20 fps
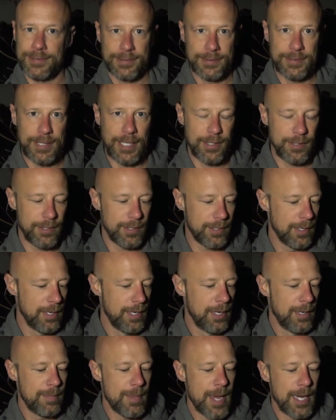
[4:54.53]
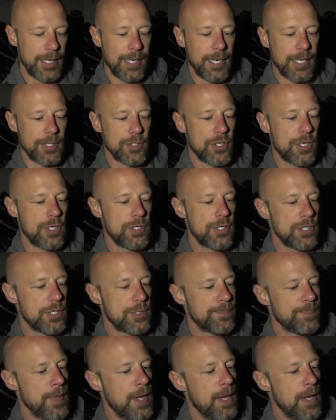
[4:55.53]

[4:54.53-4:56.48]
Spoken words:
standard magnetic chargers.